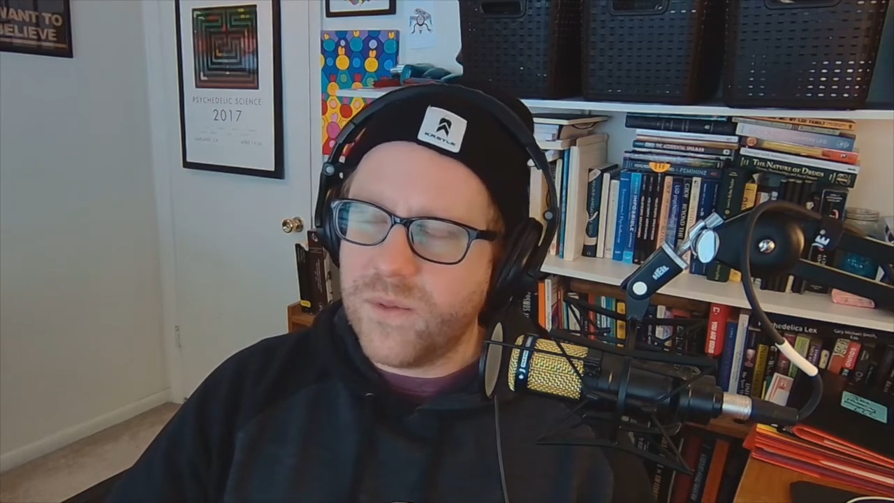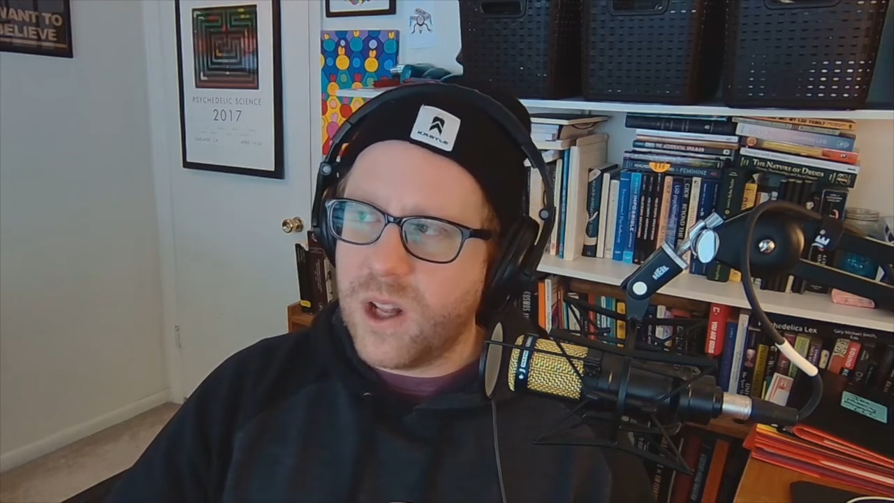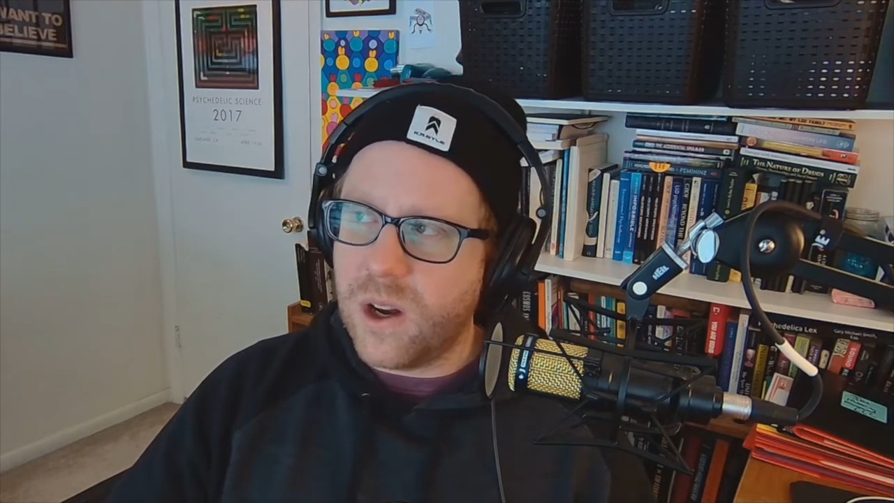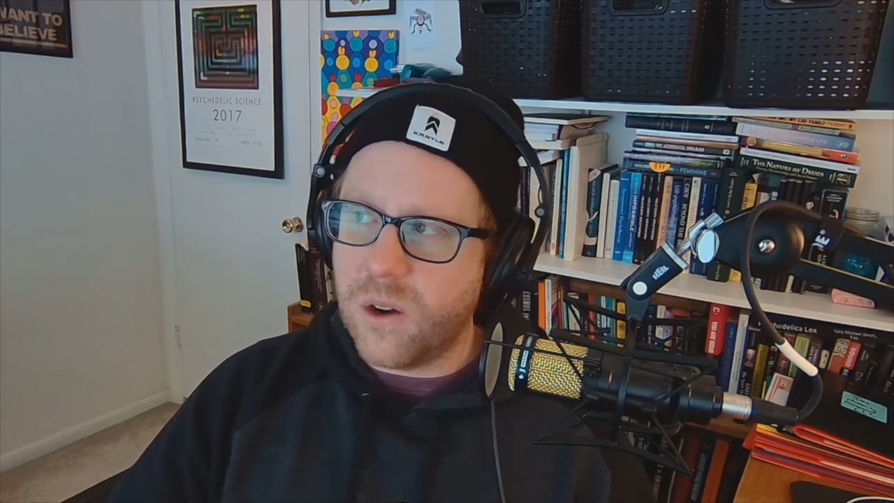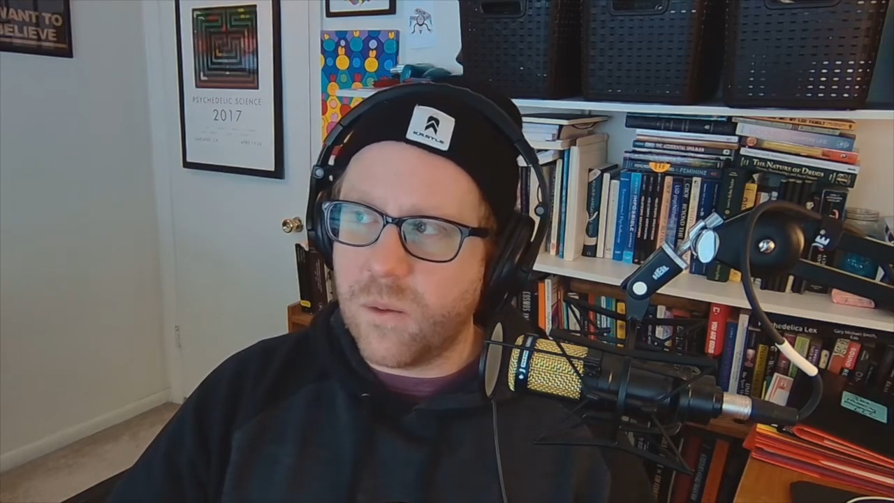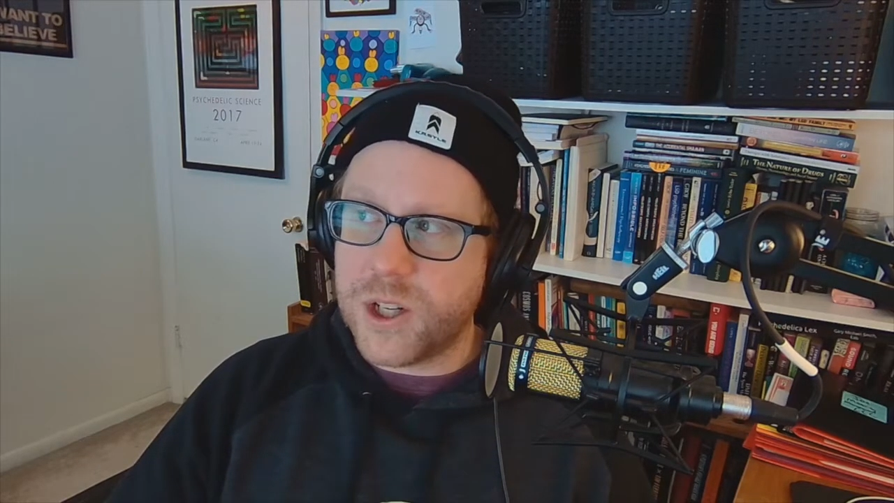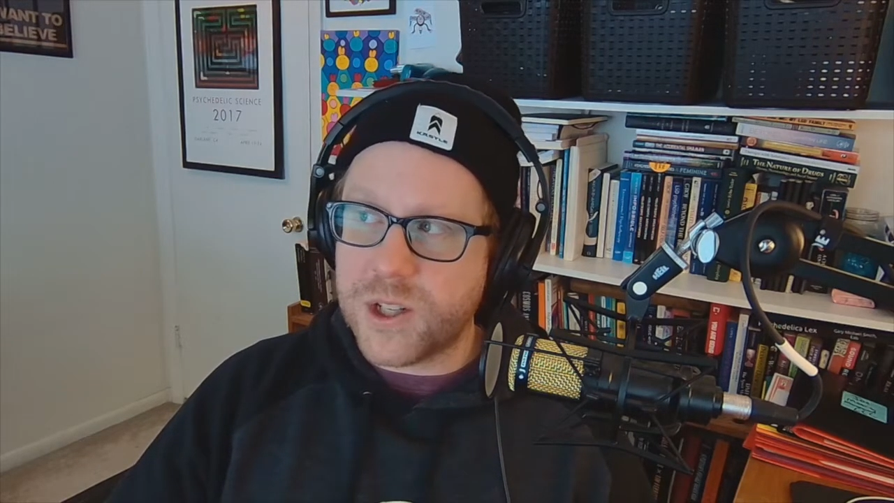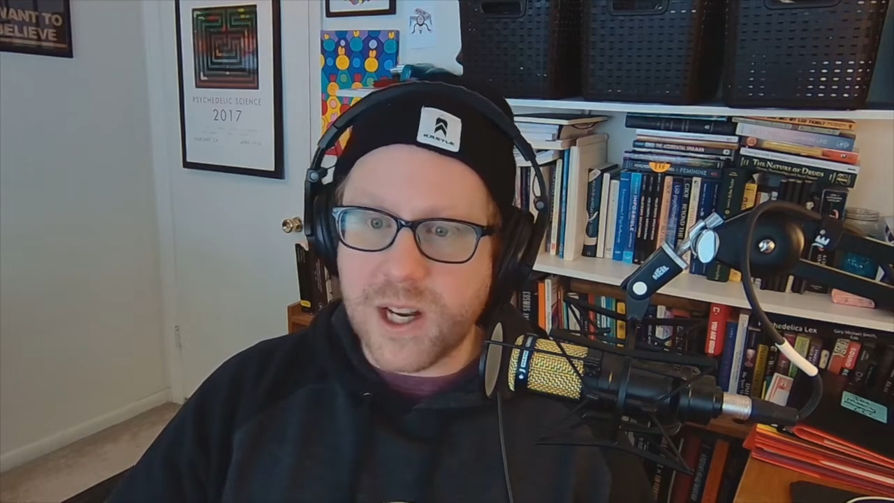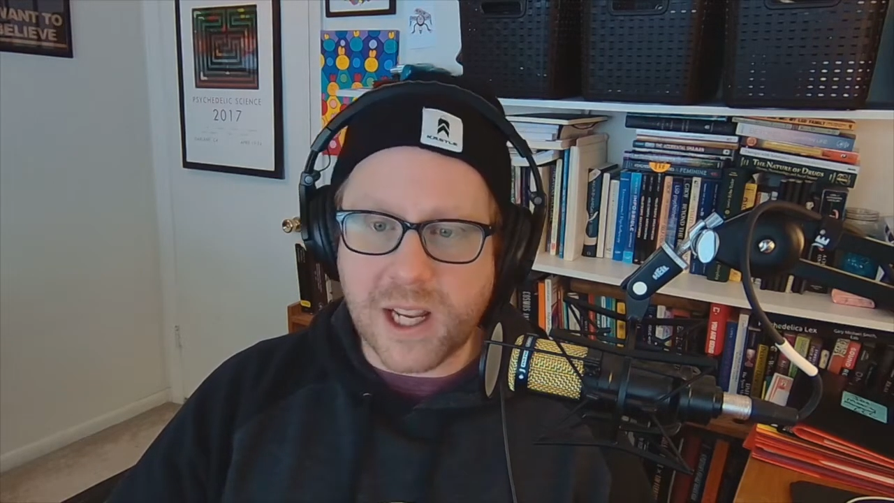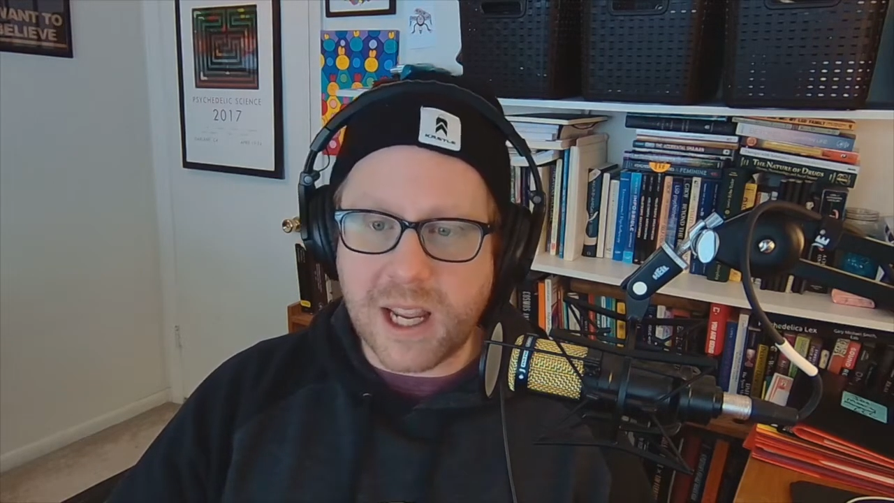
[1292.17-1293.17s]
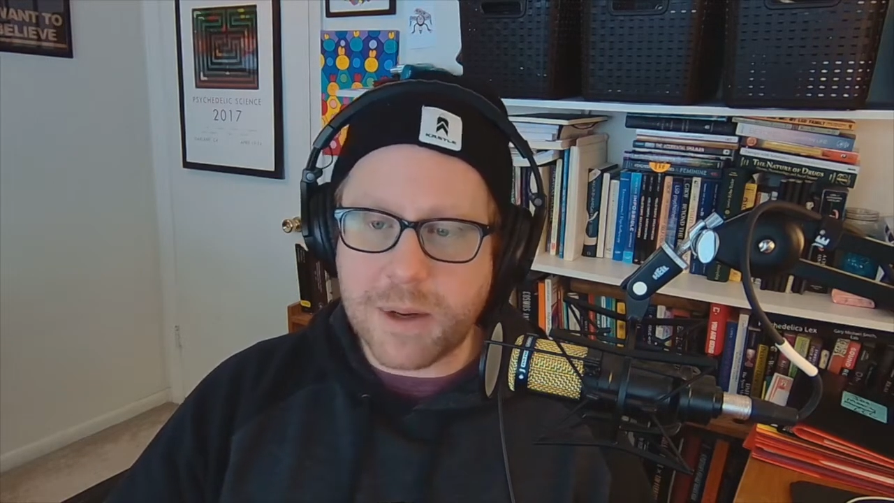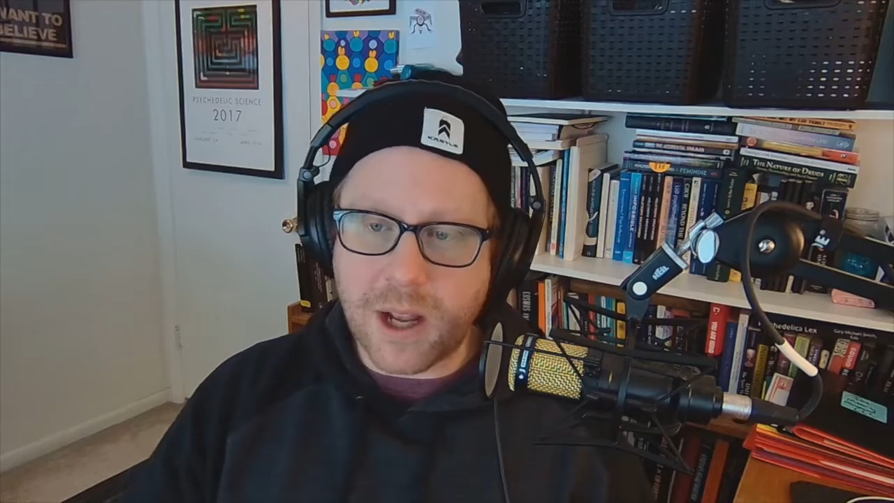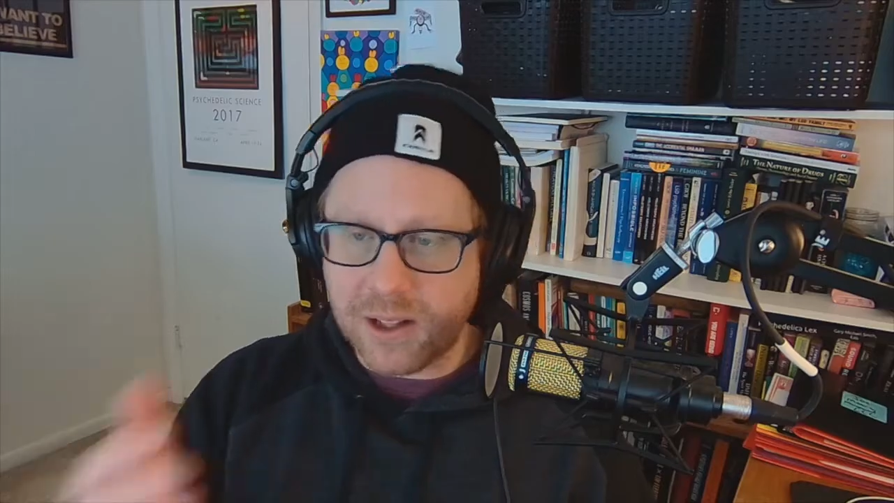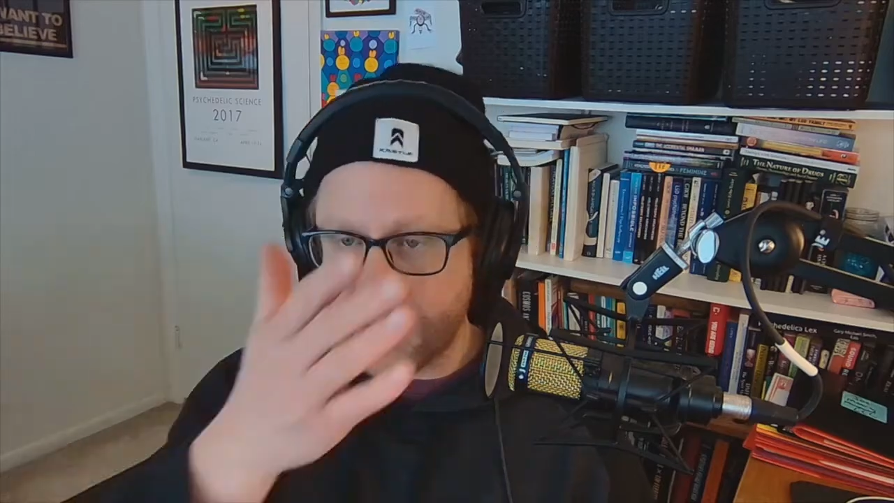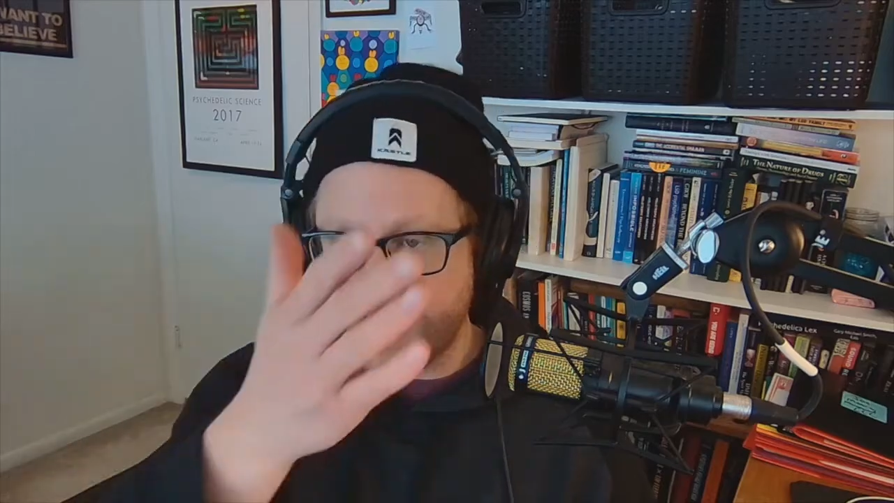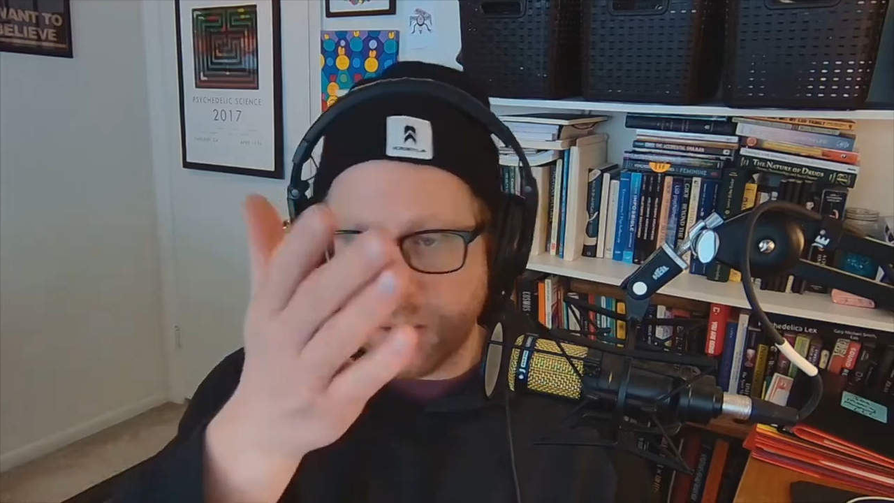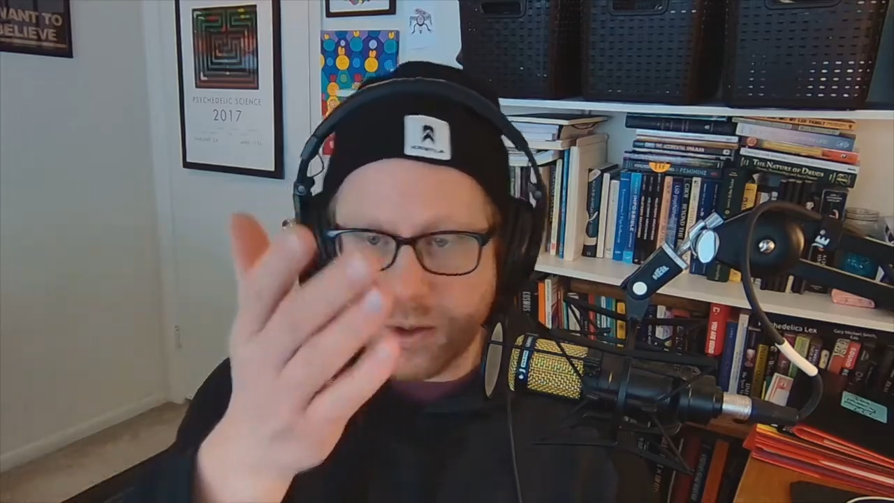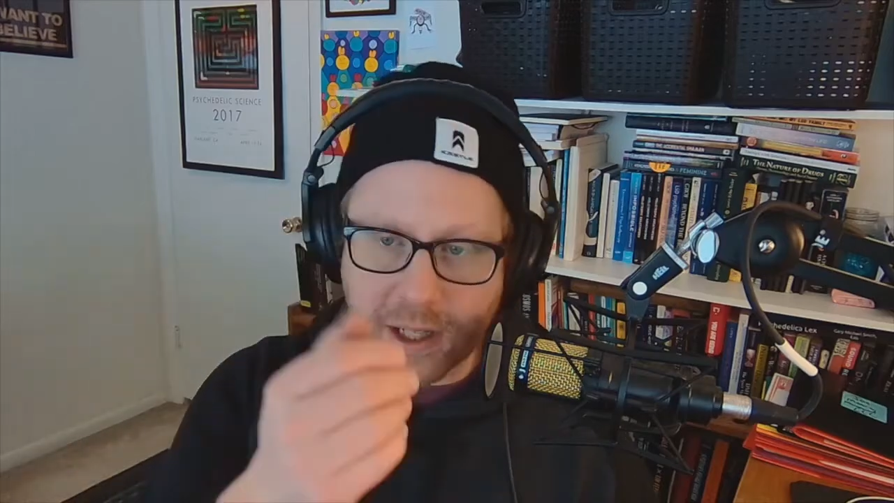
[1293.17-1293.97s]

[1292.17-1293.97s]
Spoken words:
we just need to keep telling the story.